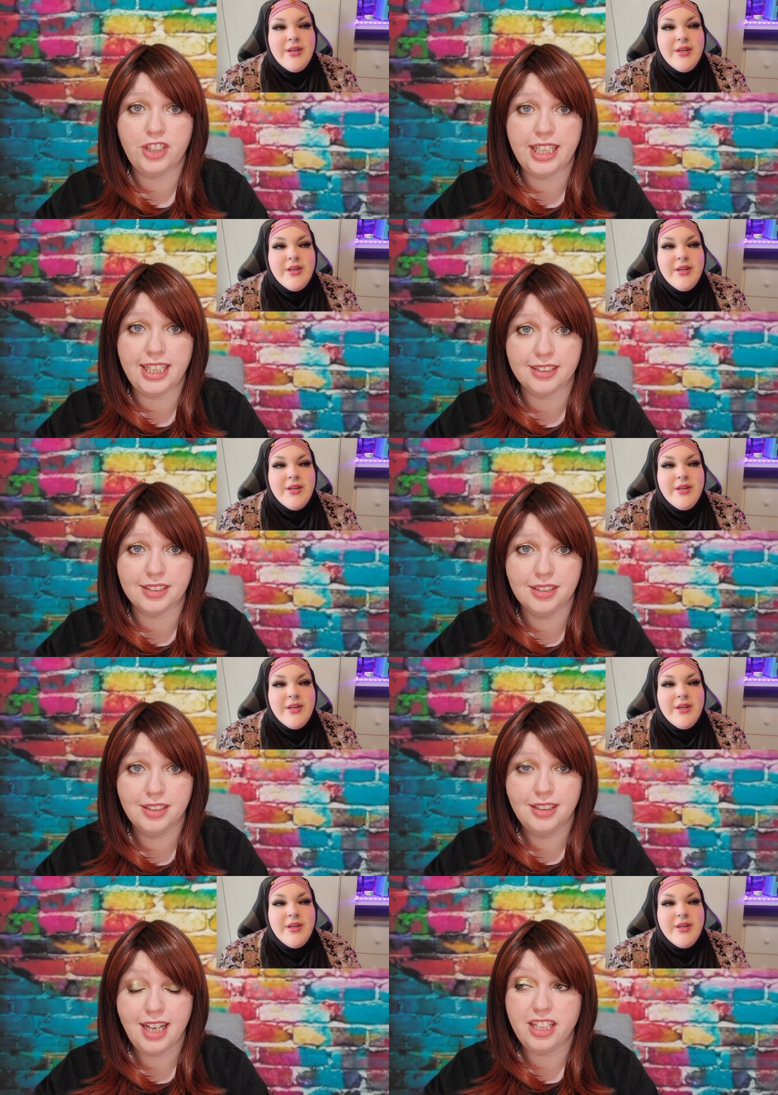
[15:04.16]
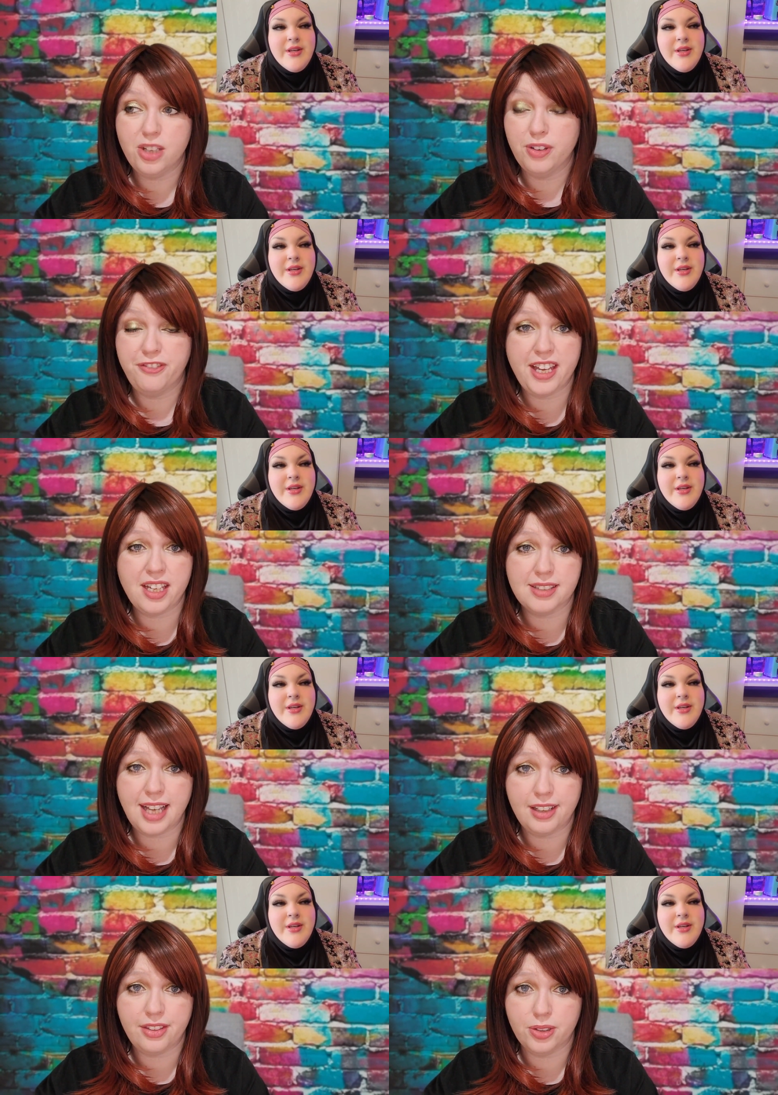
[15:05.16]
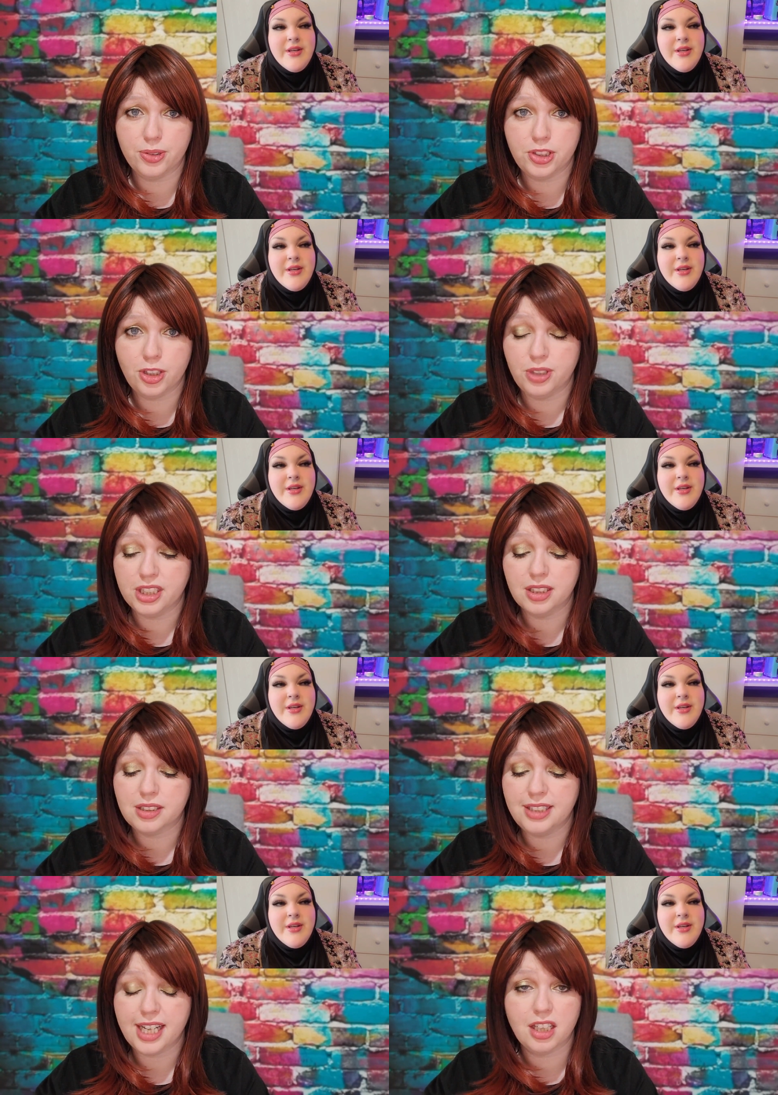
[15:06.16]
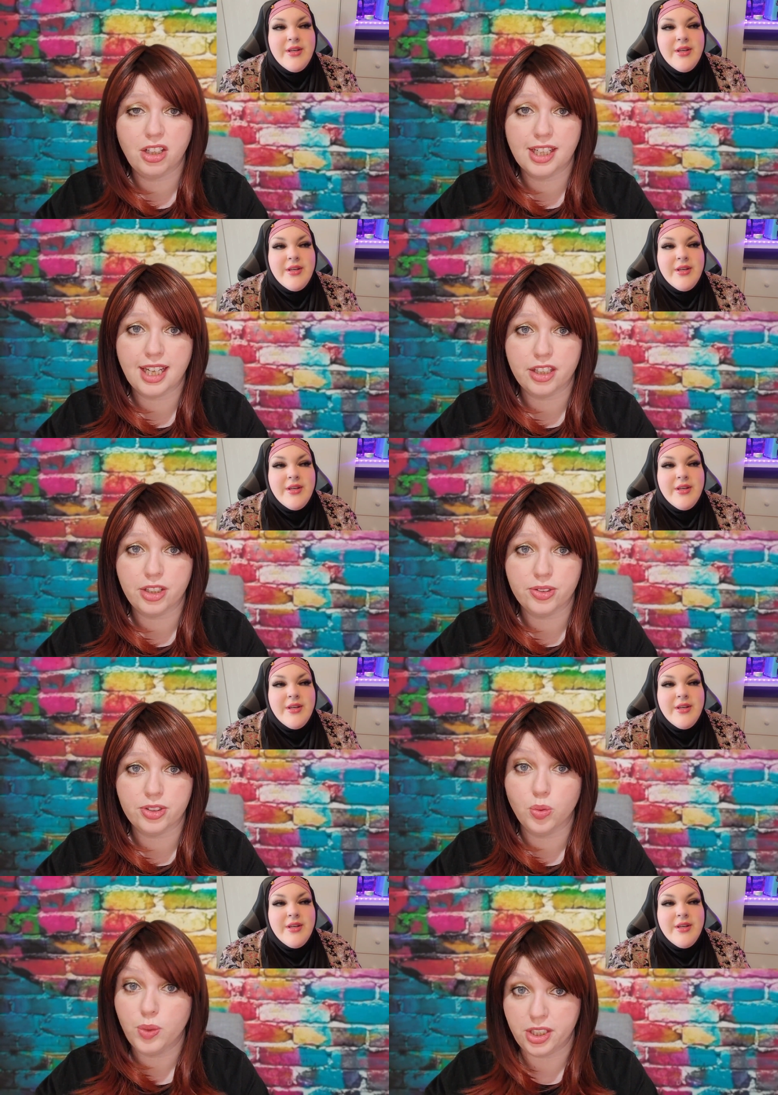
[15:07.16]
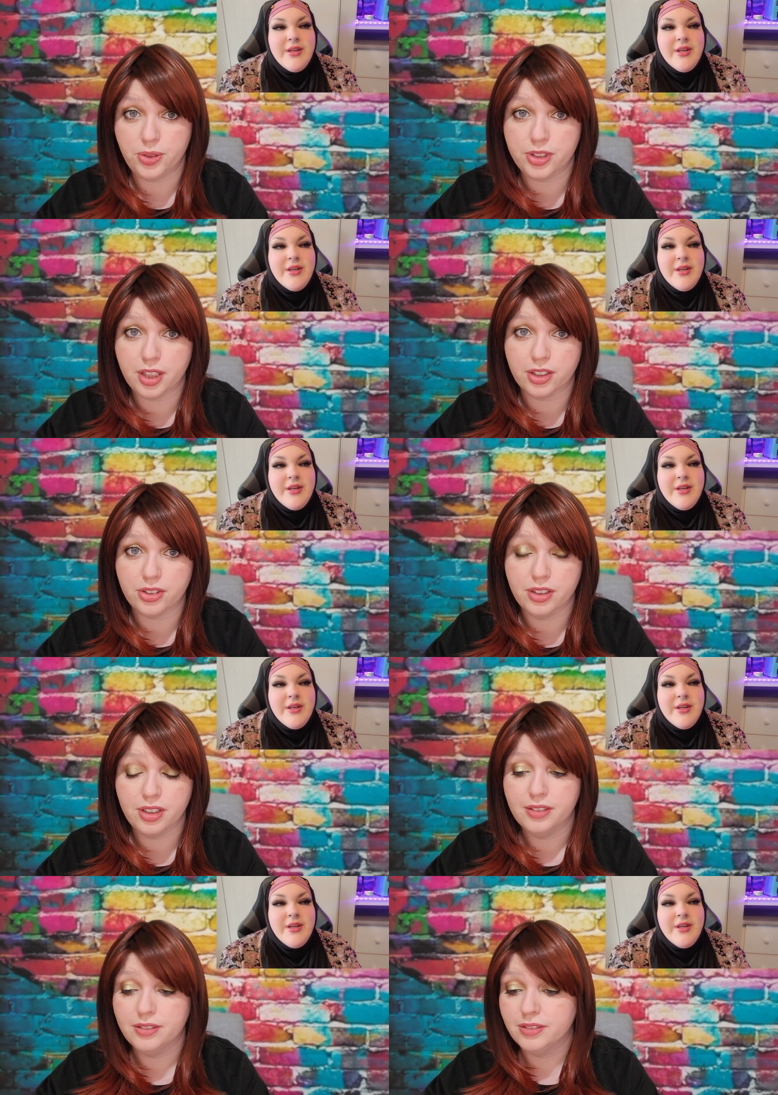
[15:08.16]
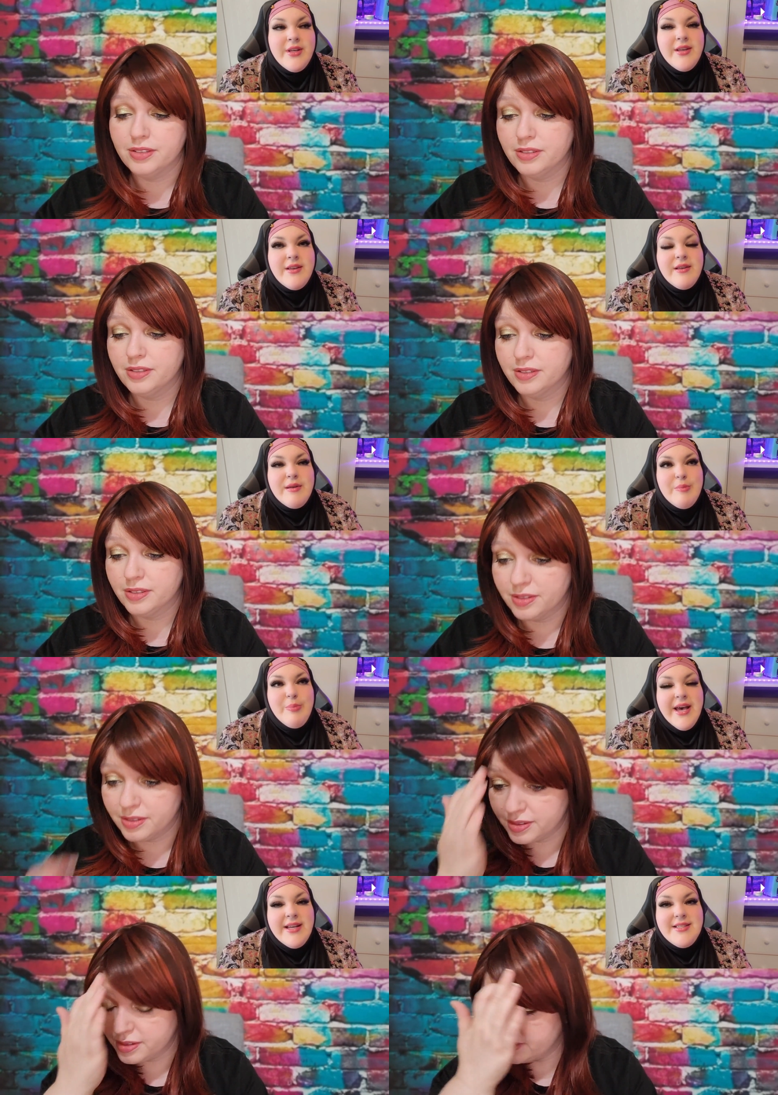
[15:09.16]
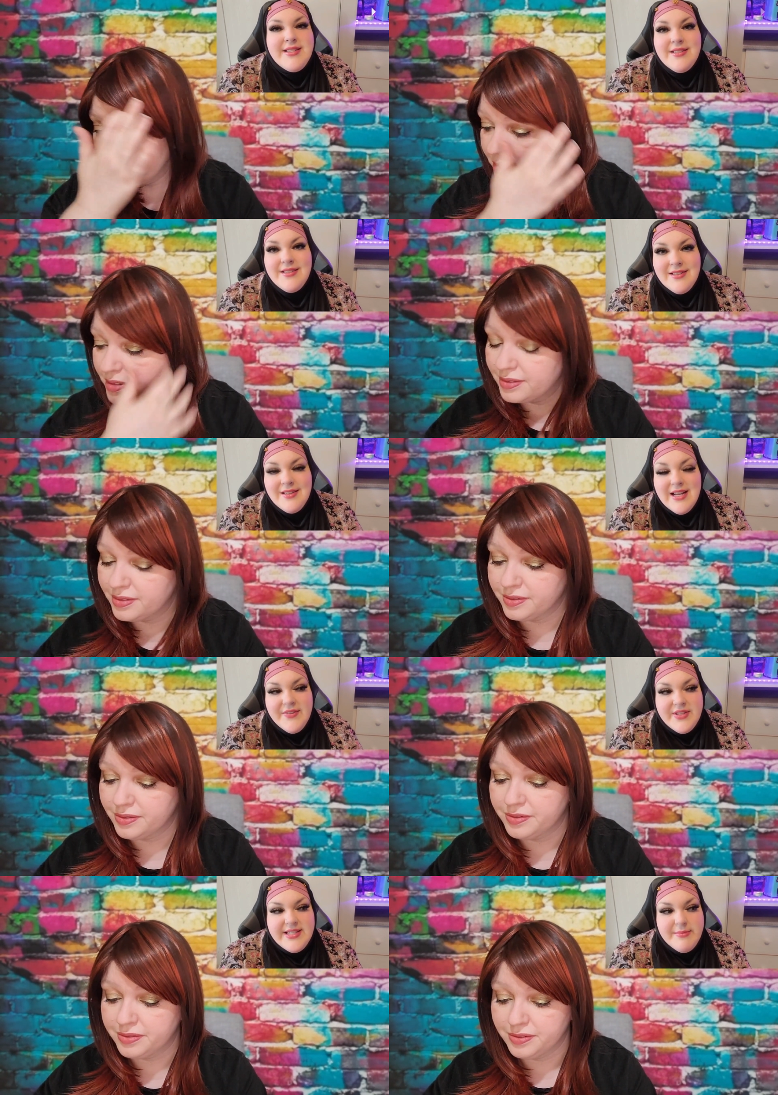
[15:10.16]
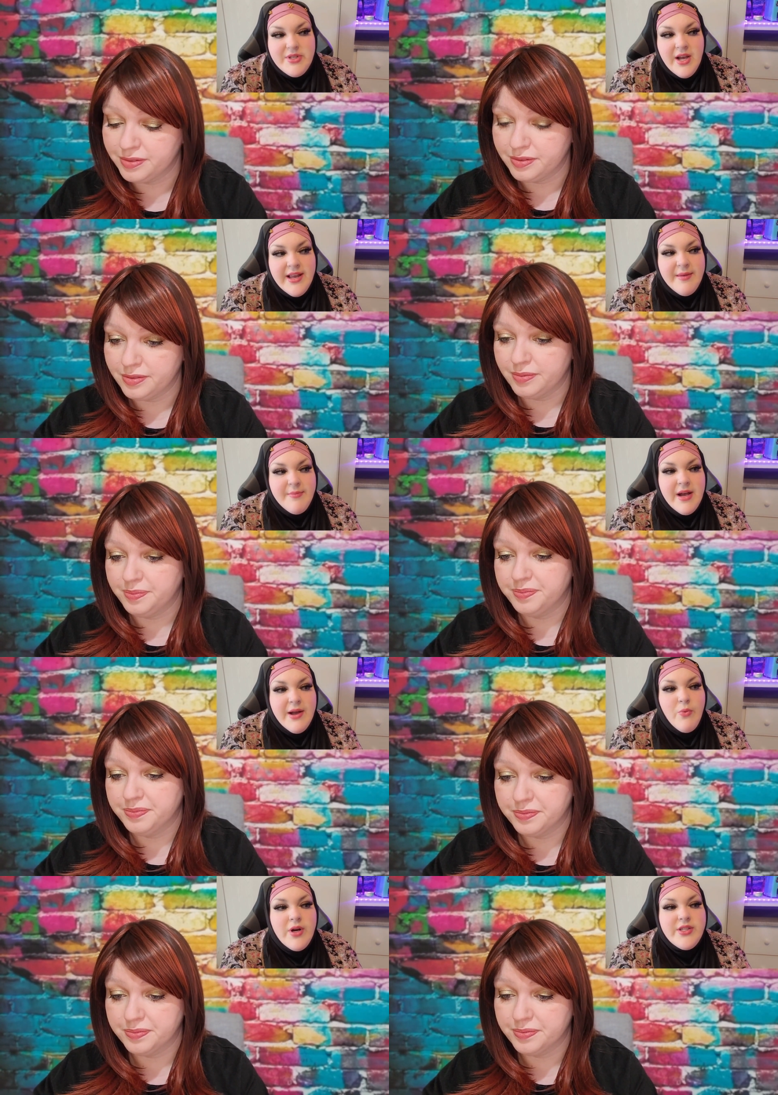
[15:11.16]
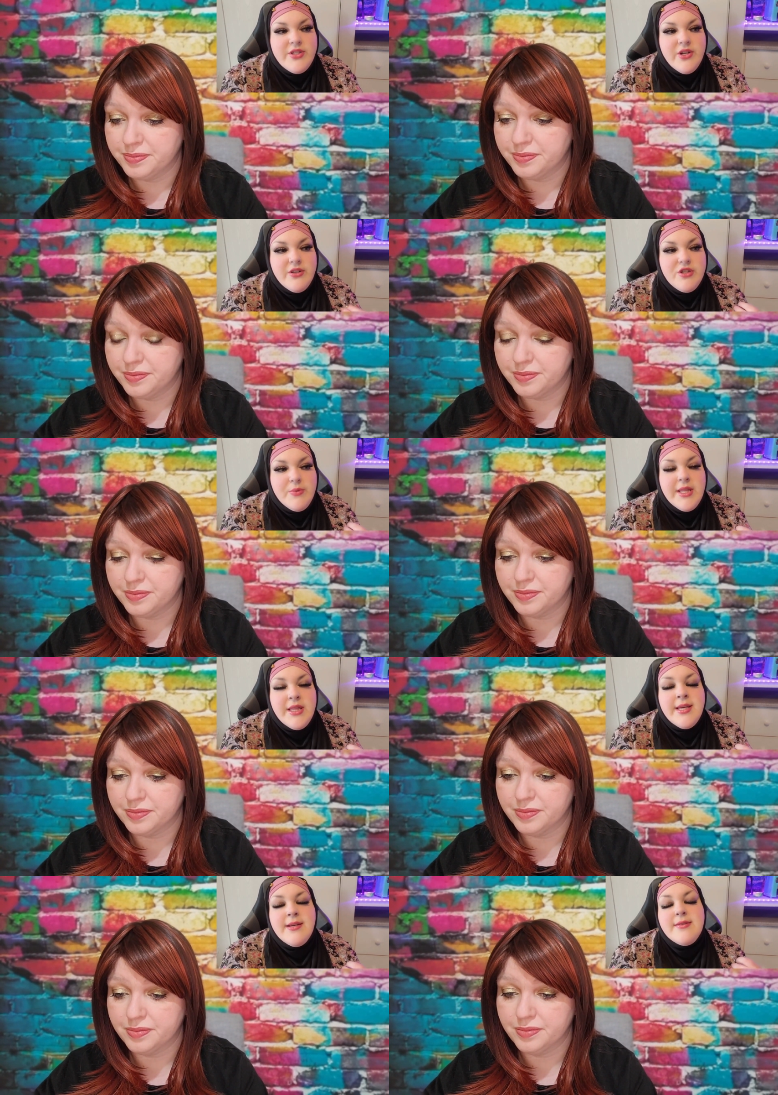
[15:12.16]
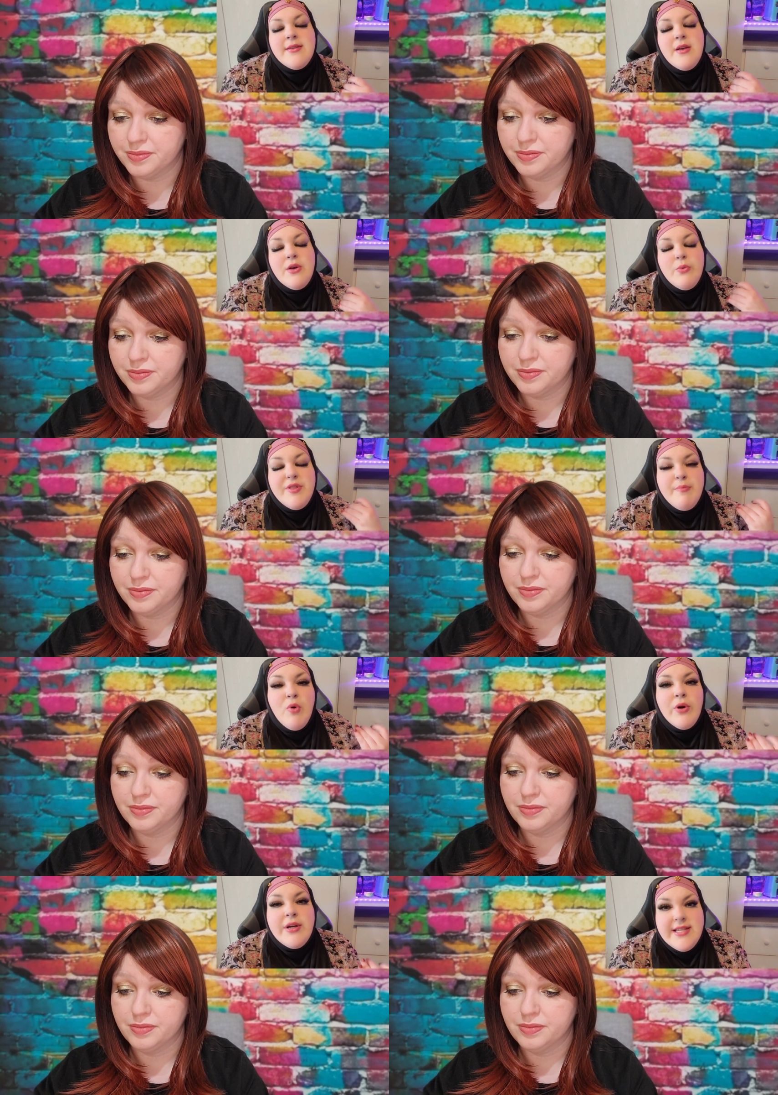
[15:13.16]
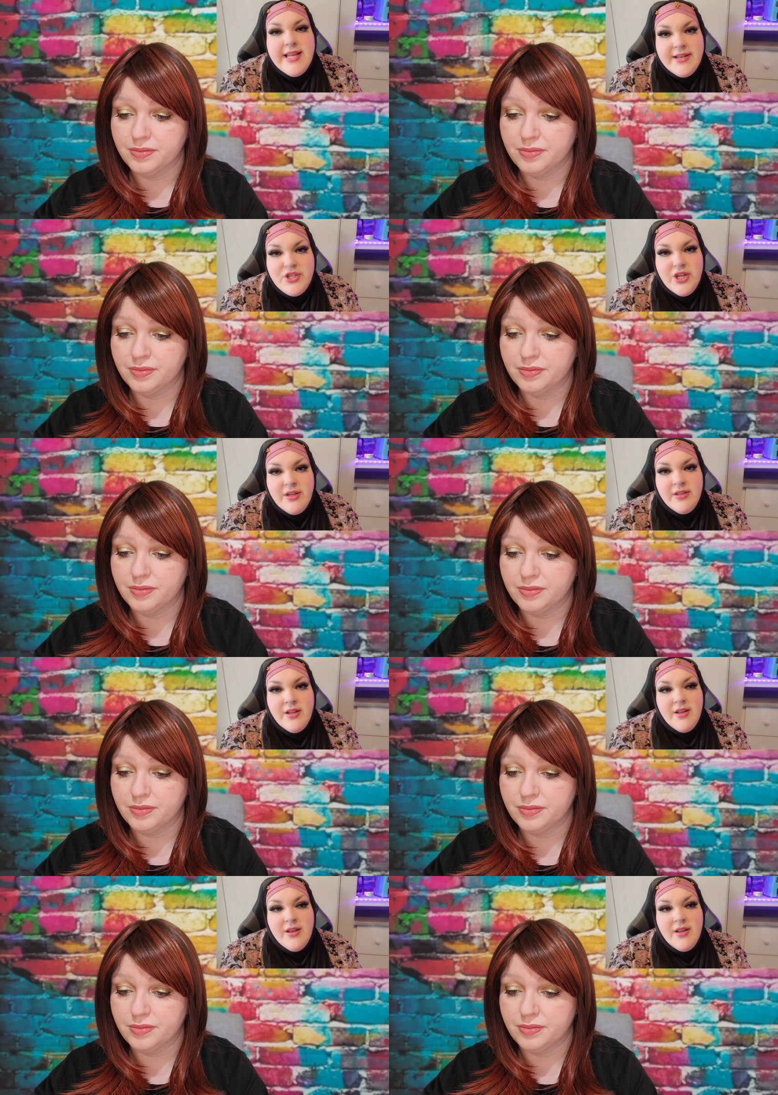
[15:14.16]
Speaker 1: for years and you were fake as hell in those too. This doesn't take a lot of getting used to. We're used to this.
Speaker 2: But at the same time, I want to start doing things with more intention.